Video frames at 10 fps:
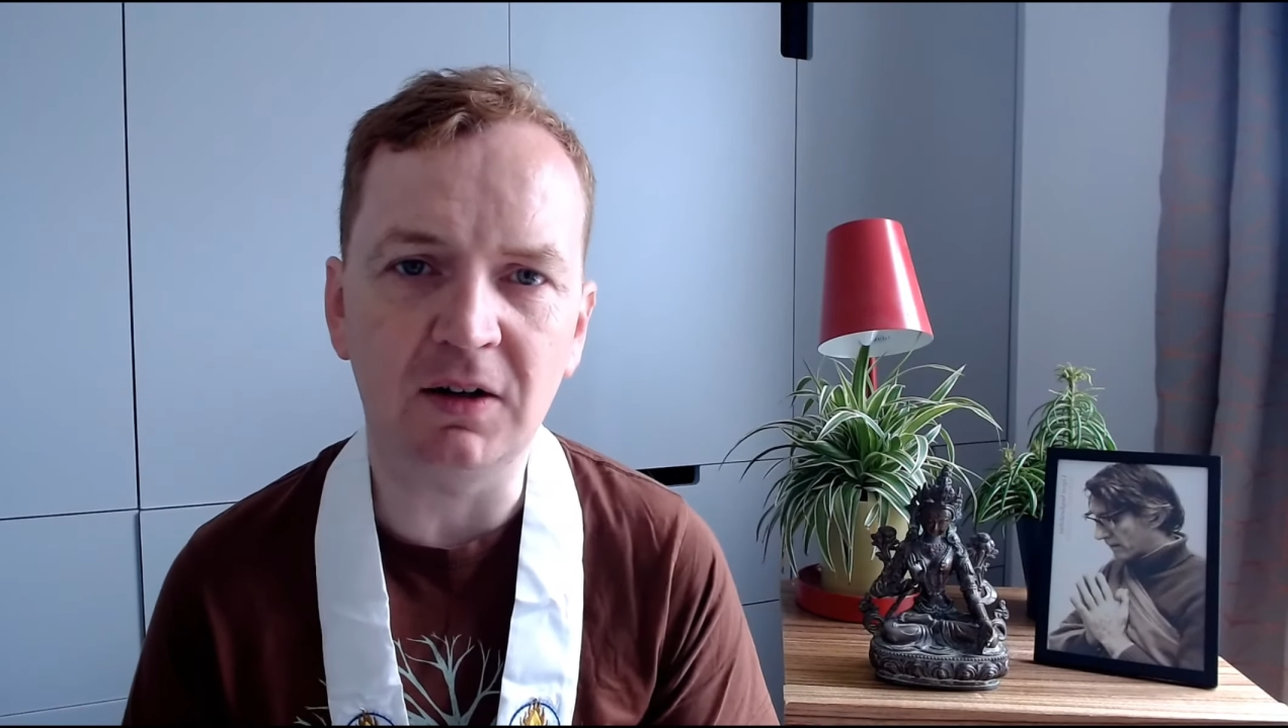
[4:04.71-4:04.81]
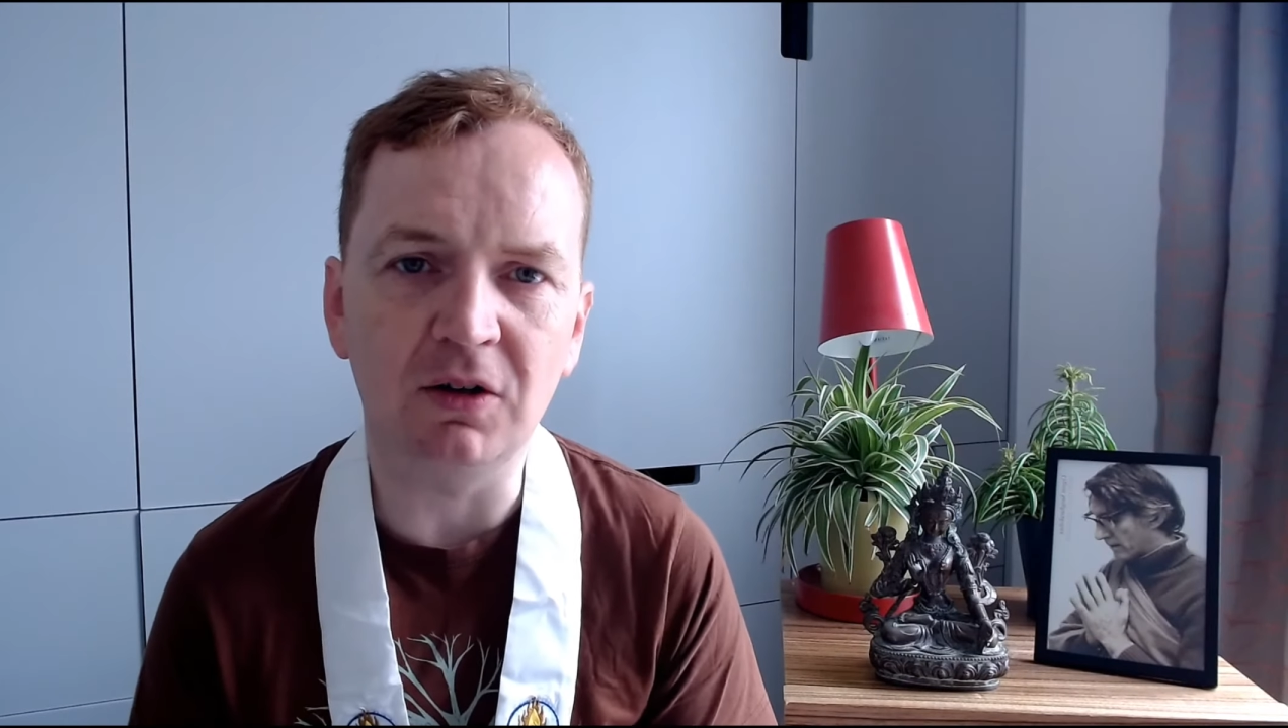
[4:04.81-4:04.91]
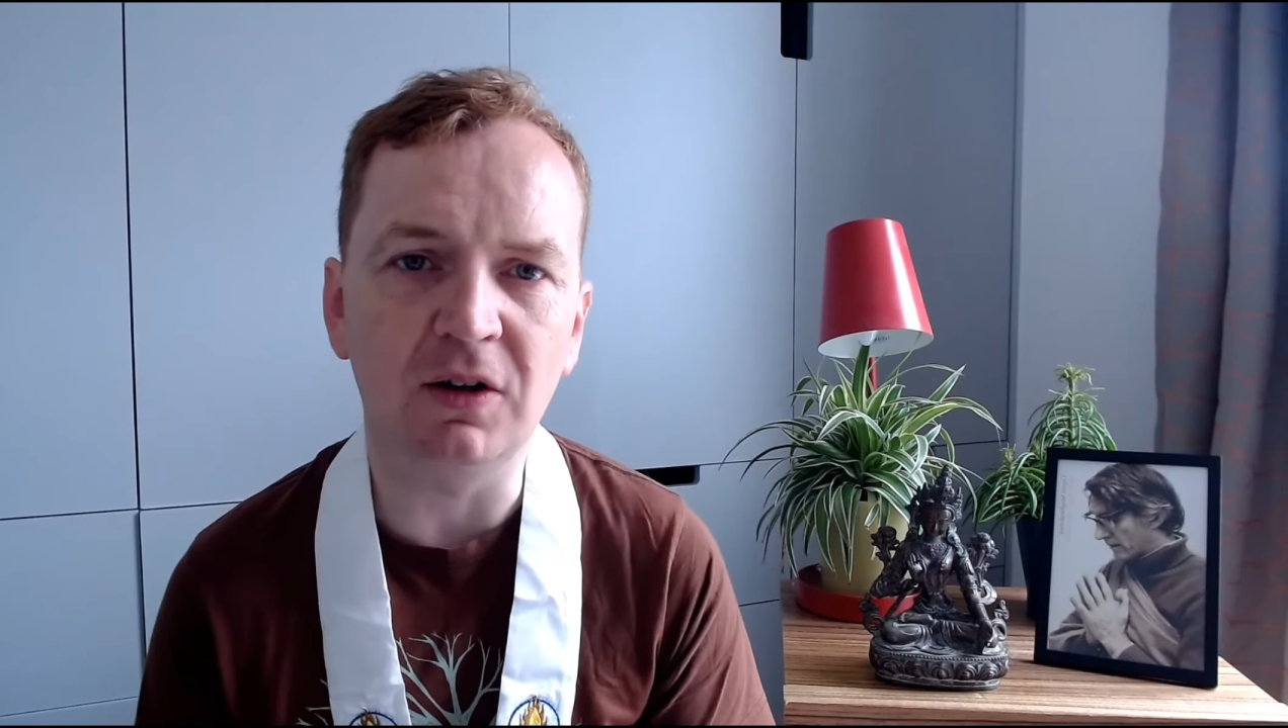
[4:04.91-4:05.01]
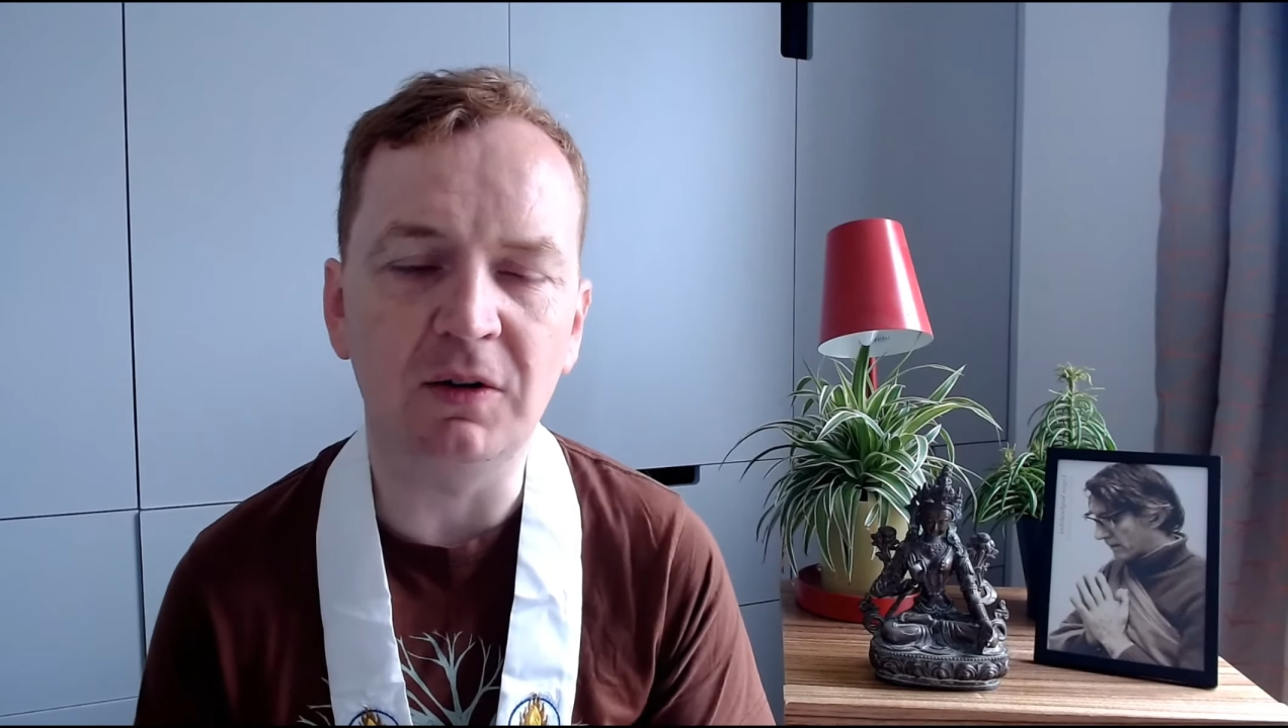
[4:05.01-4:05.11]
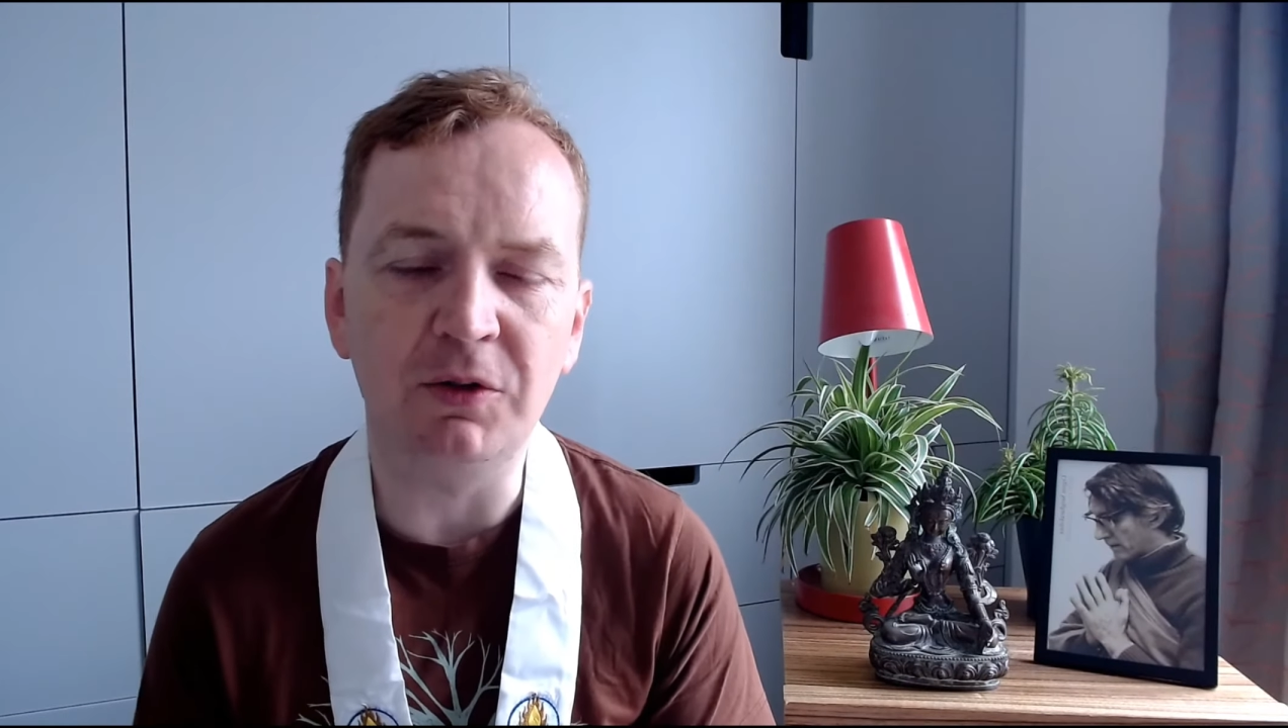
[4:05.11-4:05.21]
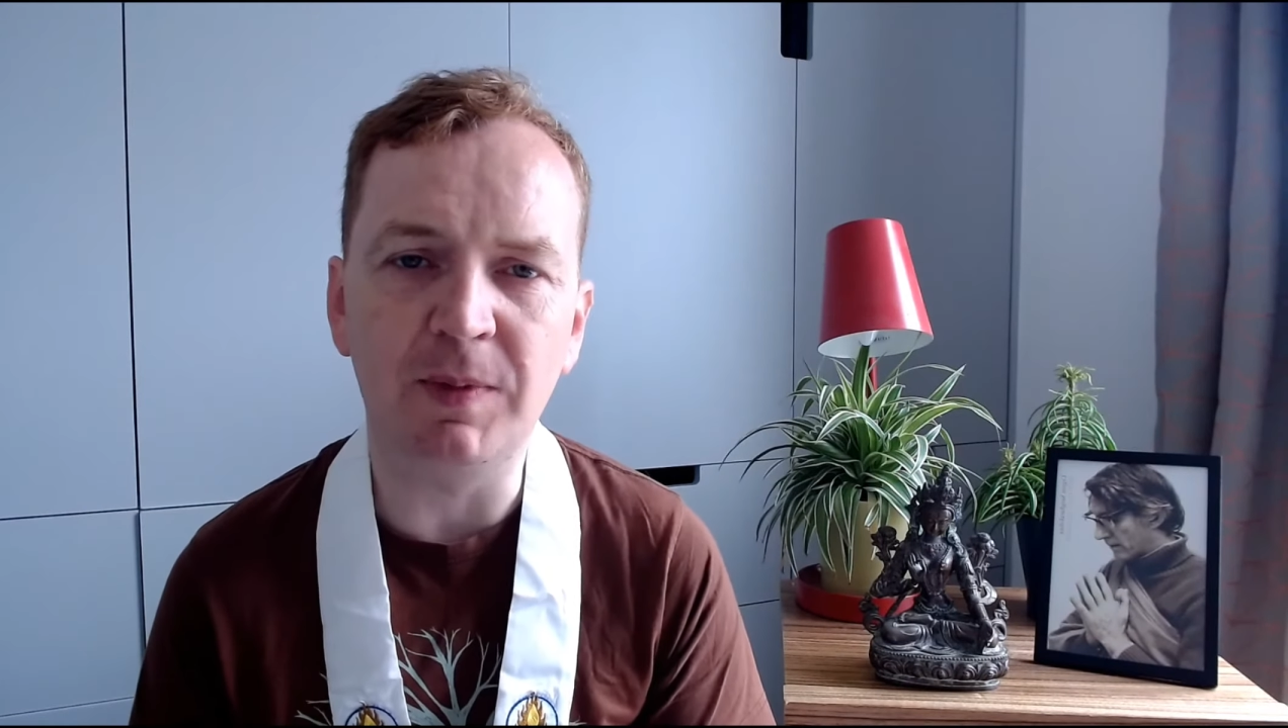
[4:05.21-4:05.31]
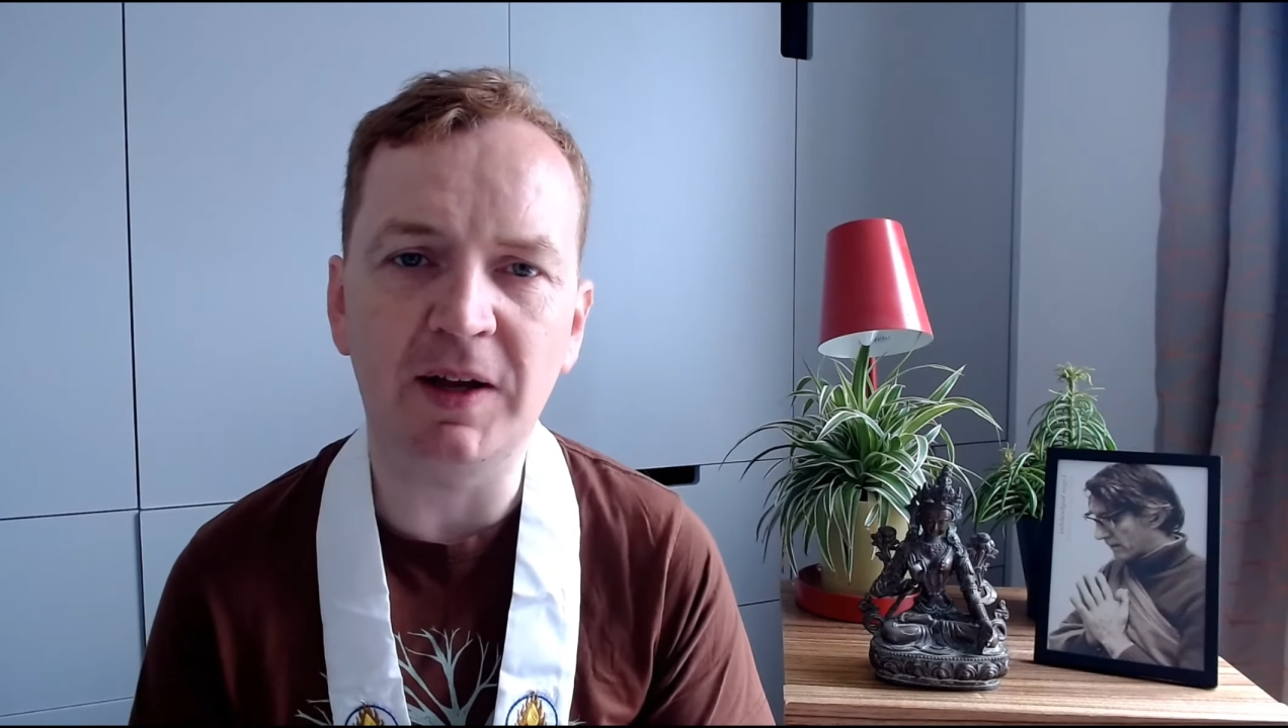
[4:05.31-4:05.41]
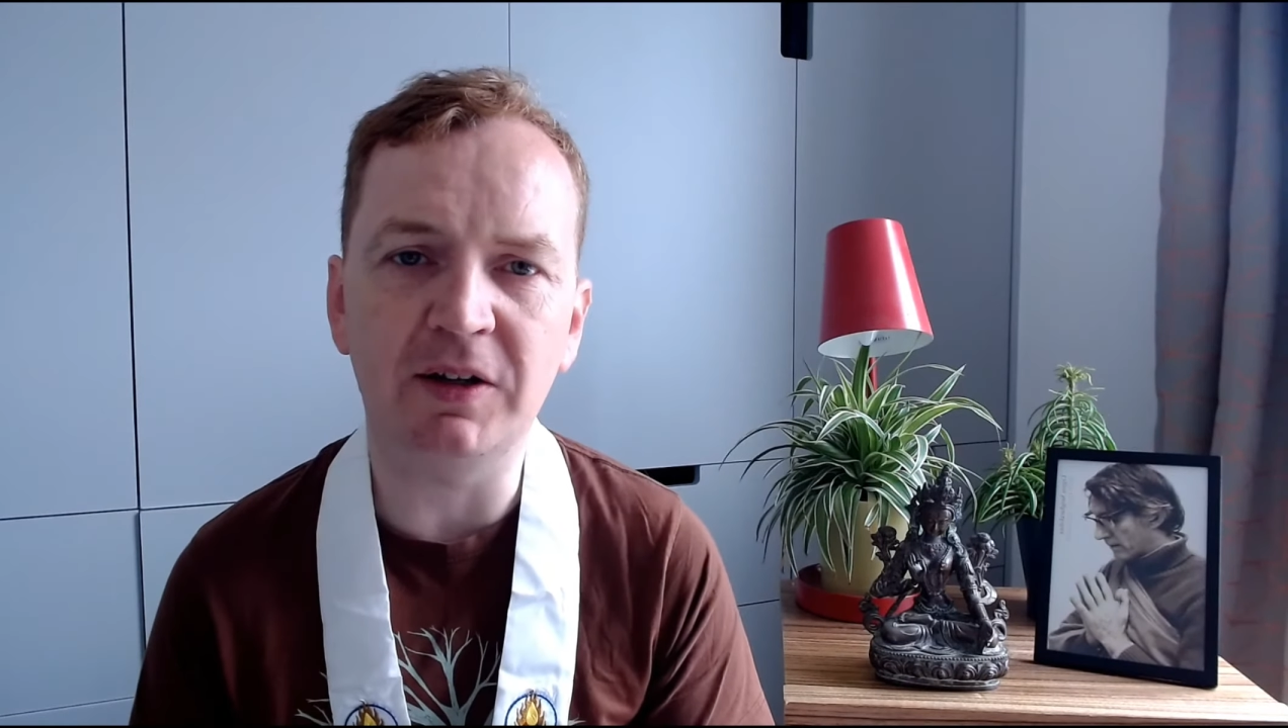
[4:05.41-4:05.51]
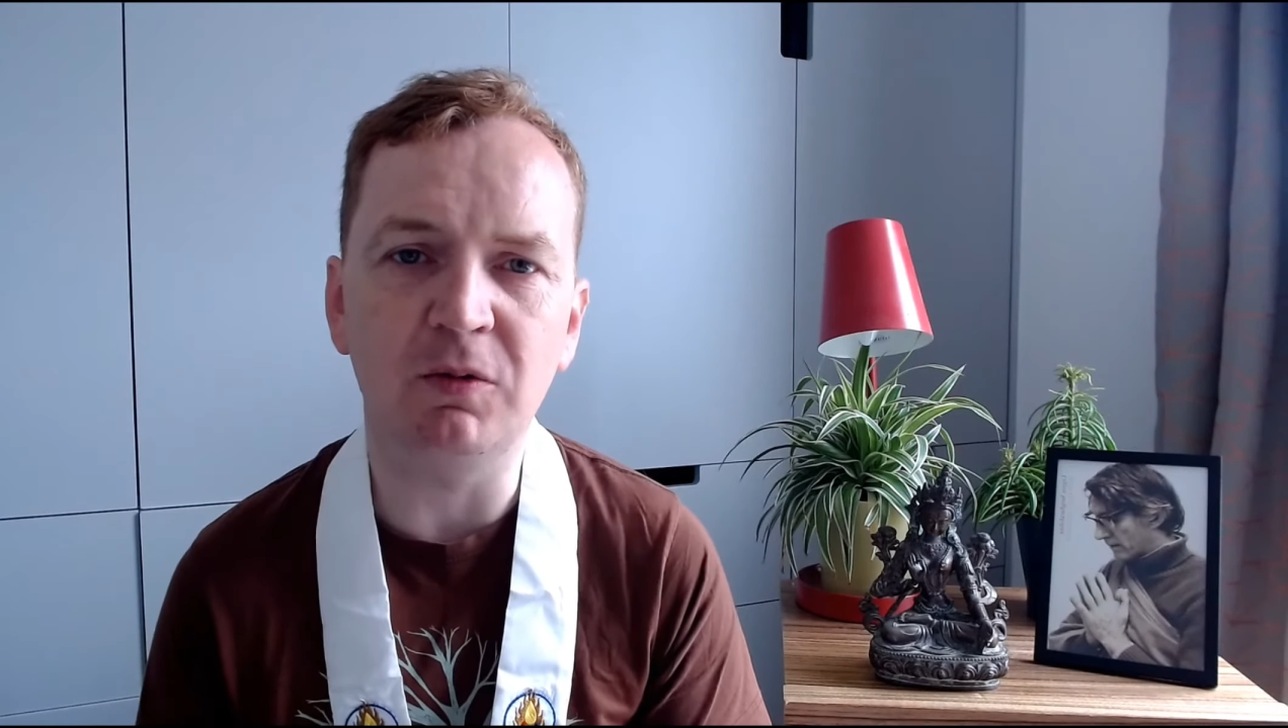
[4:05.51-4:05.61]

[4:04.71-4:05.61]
or no matter